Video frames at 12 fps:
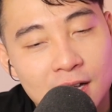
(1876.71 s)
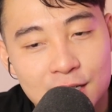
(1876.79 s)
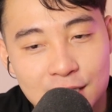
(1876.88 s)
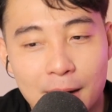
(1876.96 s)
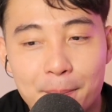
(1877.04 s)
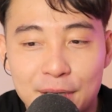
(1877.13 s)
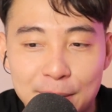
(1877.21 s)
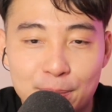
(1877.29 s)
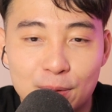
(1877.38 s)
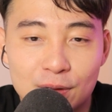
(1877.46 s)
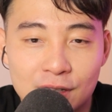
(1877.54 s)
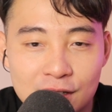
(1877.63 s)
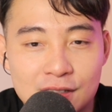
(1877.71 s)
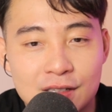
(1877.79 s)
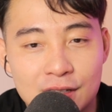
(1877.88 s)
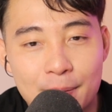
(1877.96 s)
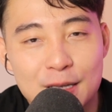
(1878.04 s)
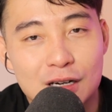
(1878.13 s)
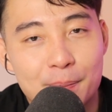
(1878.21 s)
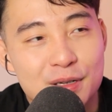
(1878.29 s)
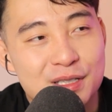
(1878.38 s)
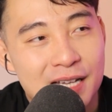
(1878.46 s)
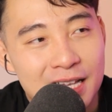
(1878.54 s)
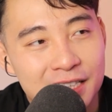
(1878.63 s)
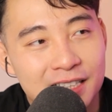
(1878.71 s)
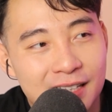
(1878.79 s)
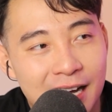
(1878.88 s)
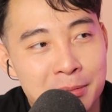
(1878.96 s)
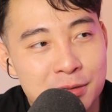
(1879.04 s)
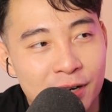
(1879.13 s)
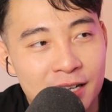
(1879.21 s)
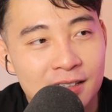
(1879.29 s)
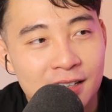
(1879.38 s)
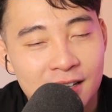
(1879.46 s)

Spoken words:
Some people, it depends on the personality types, right?